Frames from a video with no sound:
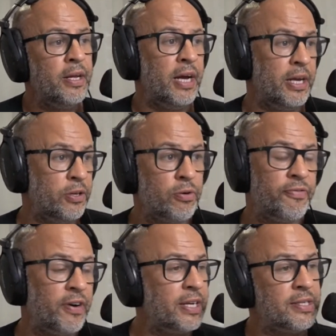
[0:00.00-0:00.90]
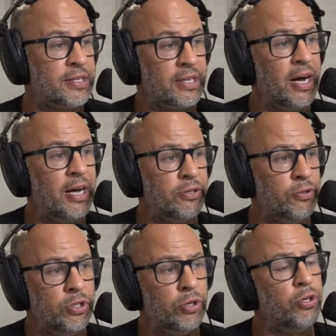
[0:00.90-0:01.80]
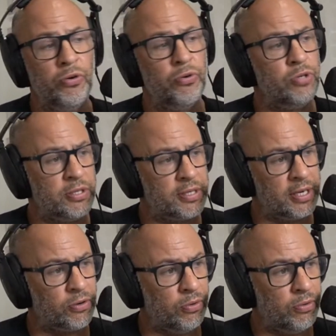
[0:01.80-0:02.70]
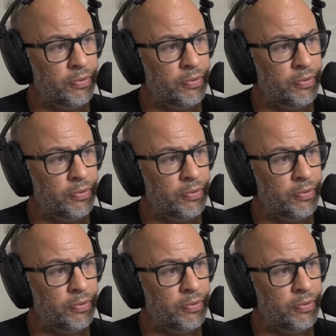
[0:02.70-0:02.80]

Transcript: And you're a fucking star, dude. You're huge in Senegal